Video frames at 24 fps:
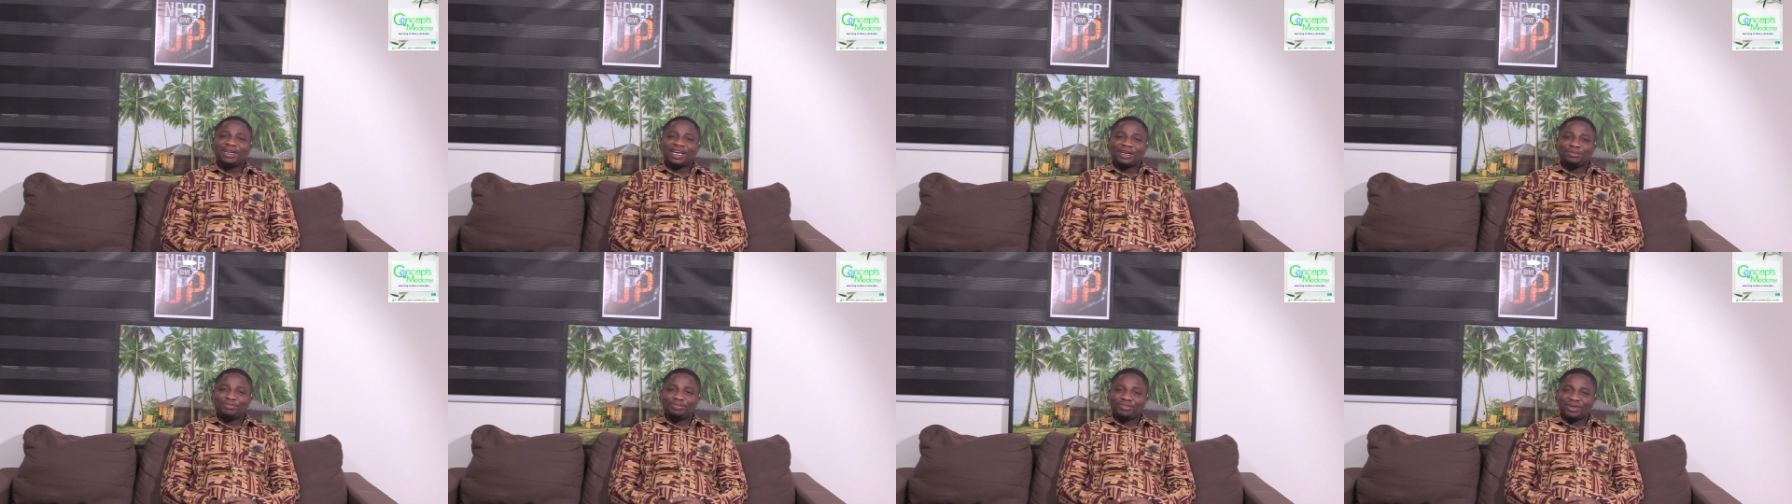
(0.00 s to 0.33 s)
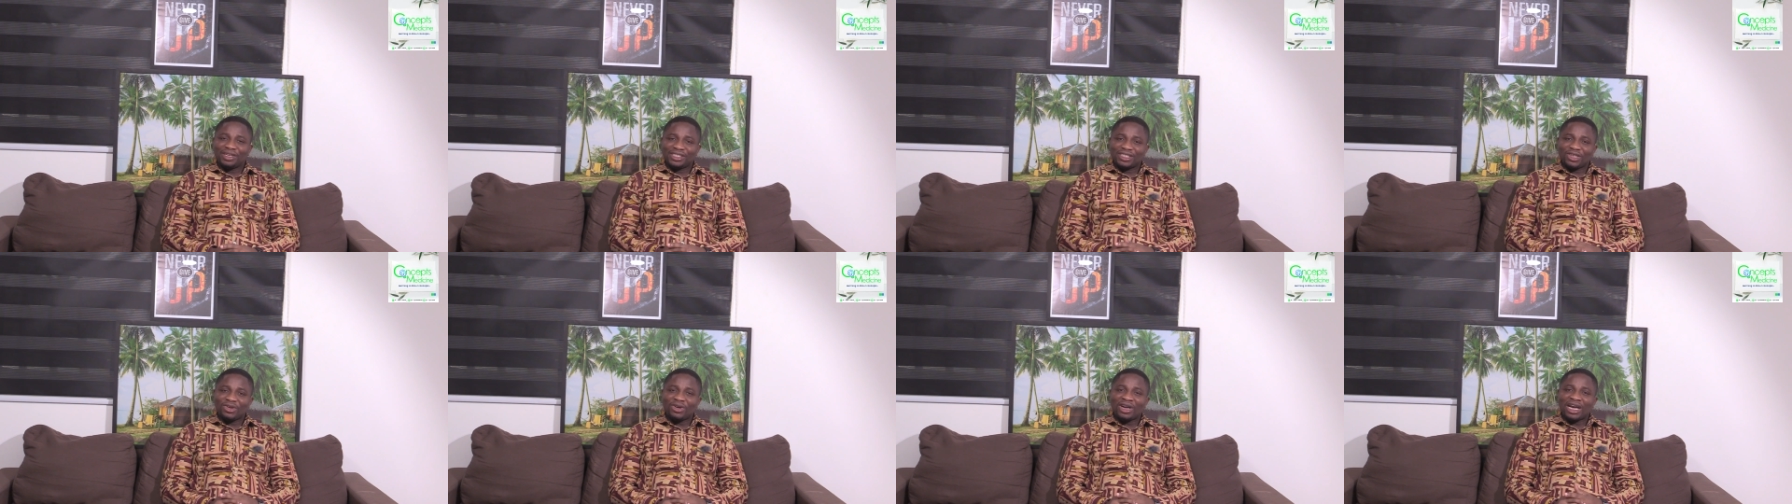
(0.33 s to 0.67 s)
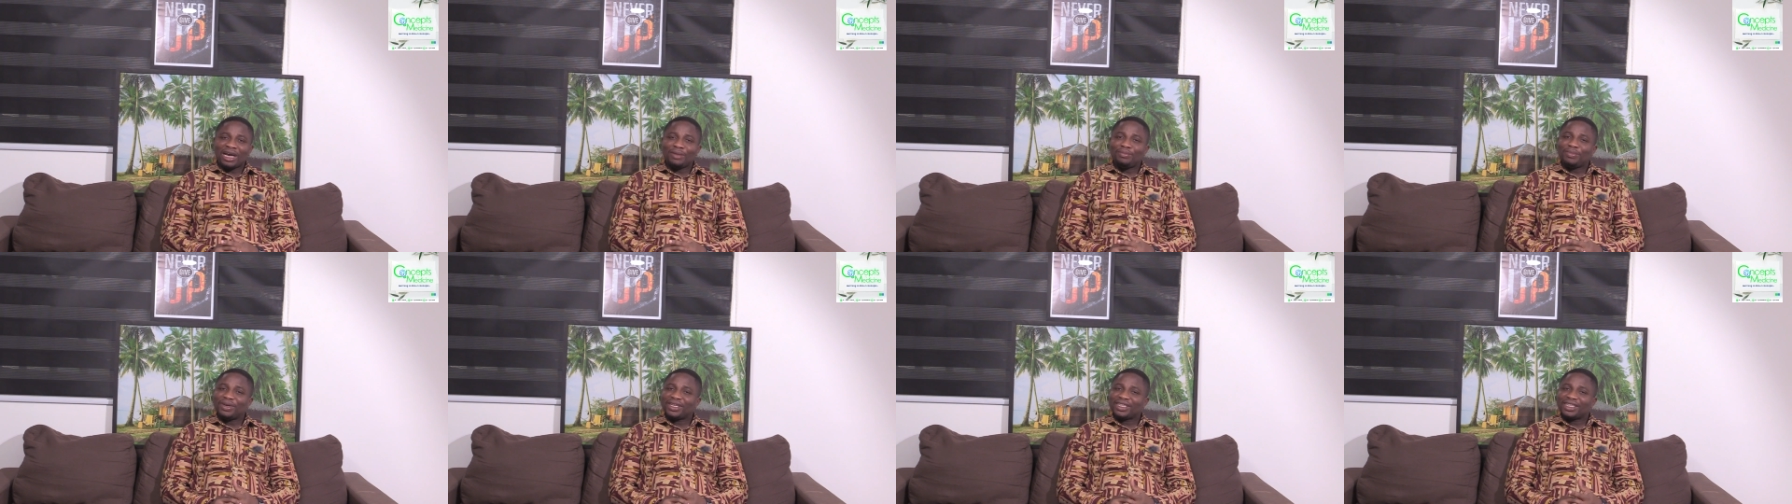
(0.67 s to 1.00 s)
blood pressure
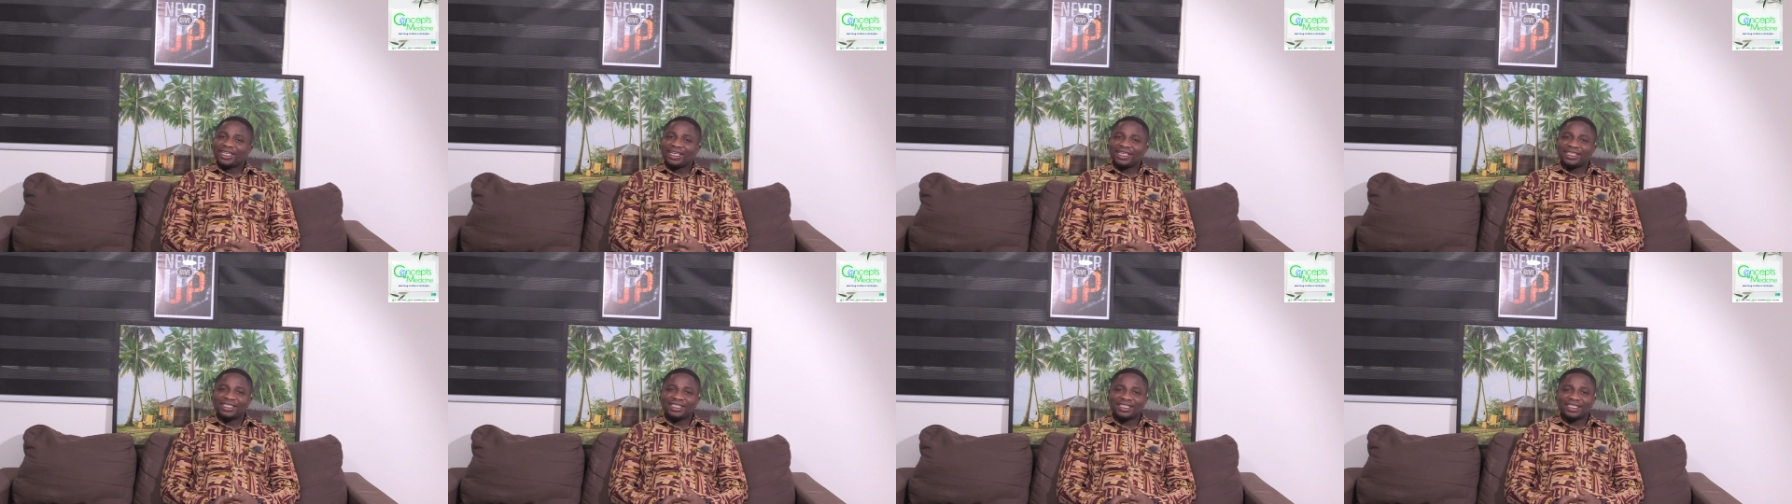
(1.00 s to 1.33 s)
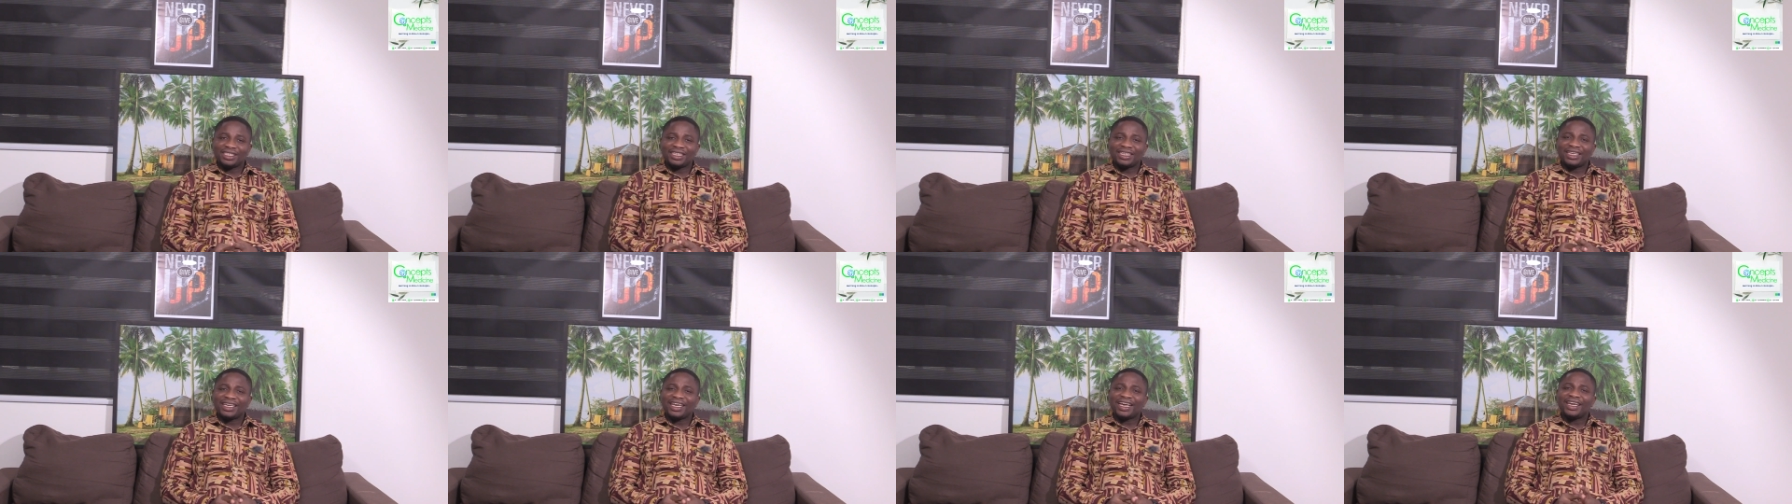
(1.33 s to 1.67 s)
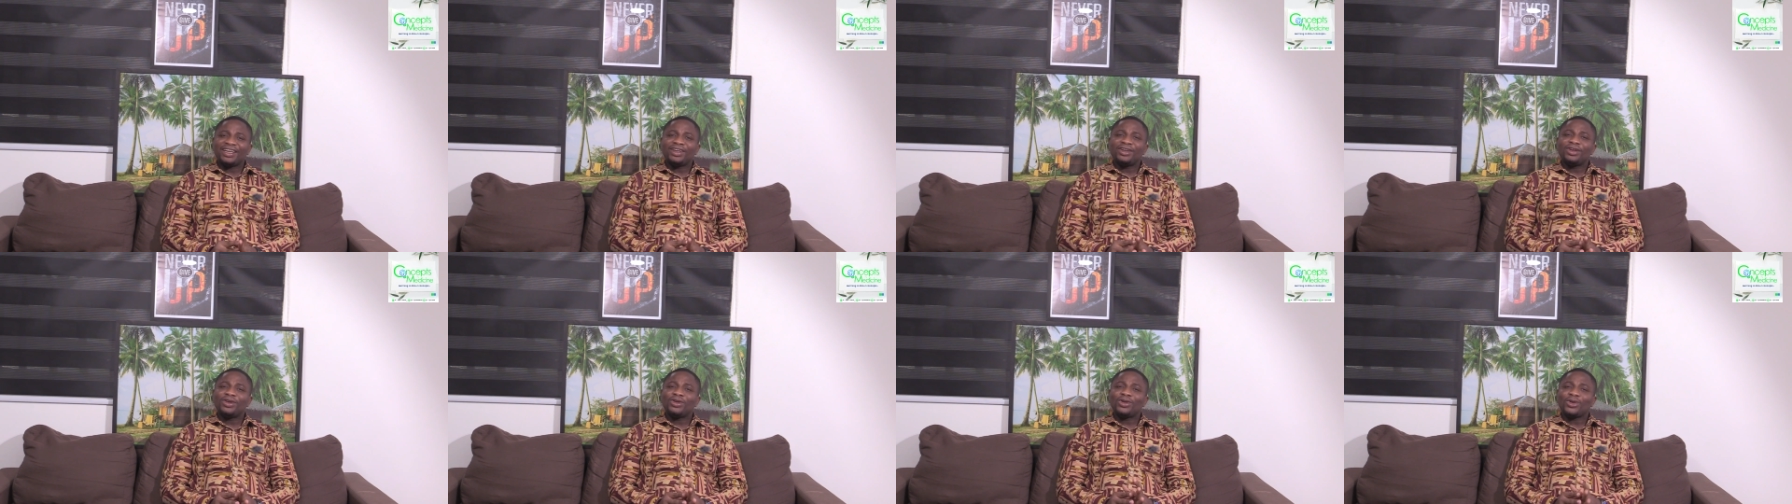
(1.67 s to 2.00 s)
or hypertension
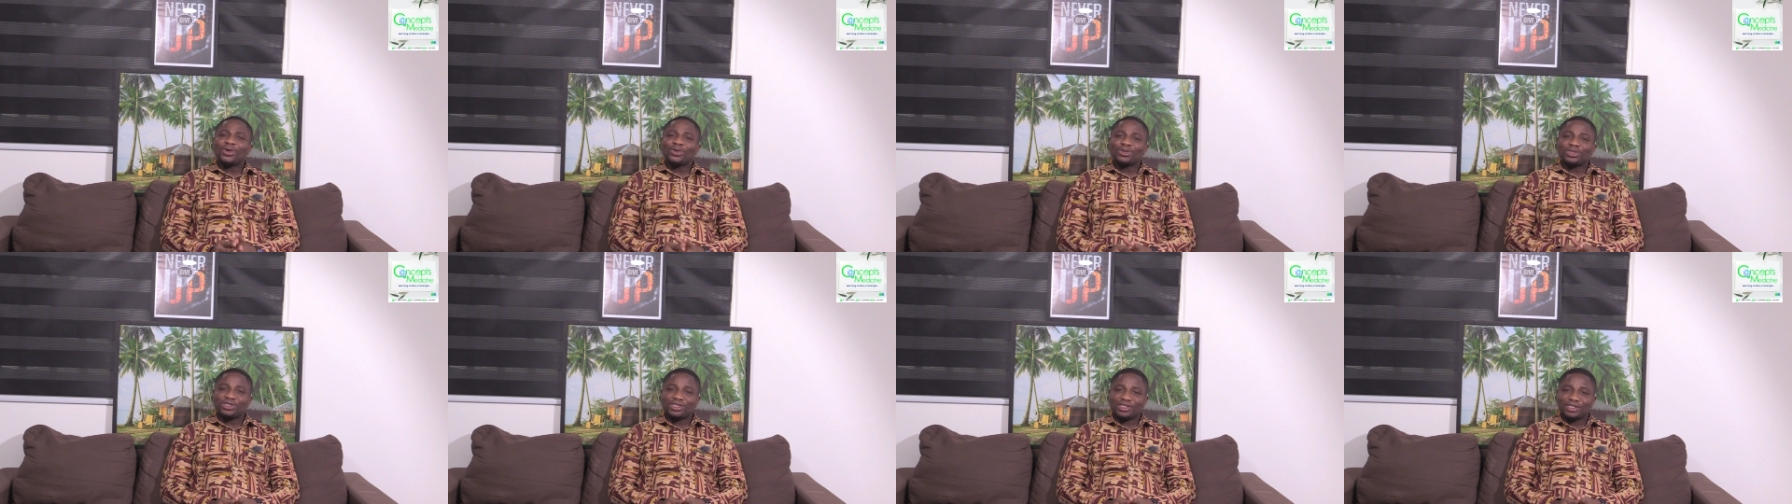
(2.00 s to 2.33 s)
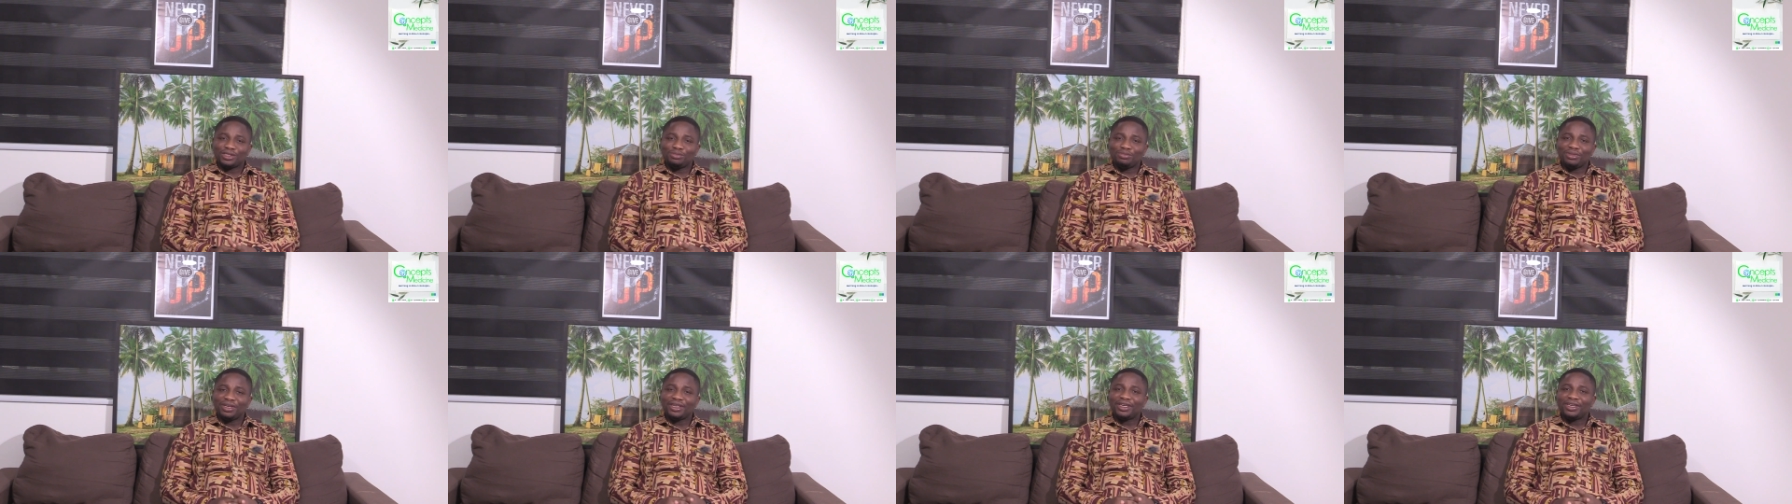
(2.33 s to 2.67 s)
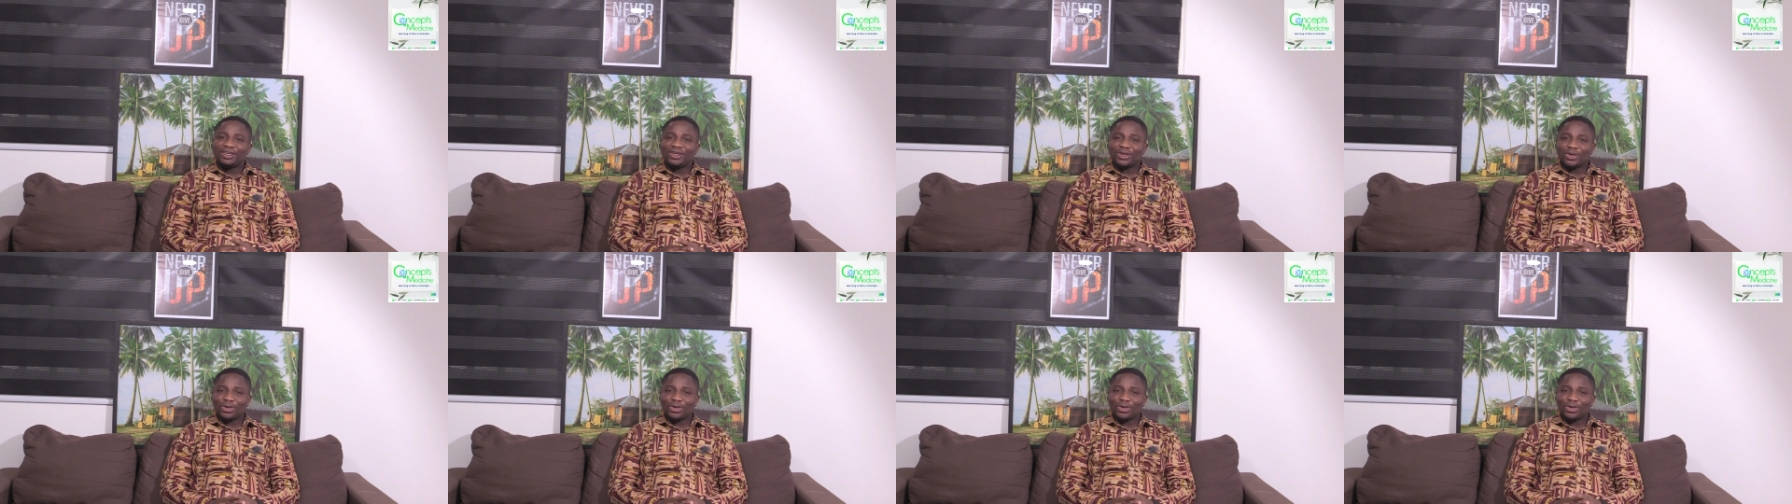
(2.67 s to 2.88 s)
cannot be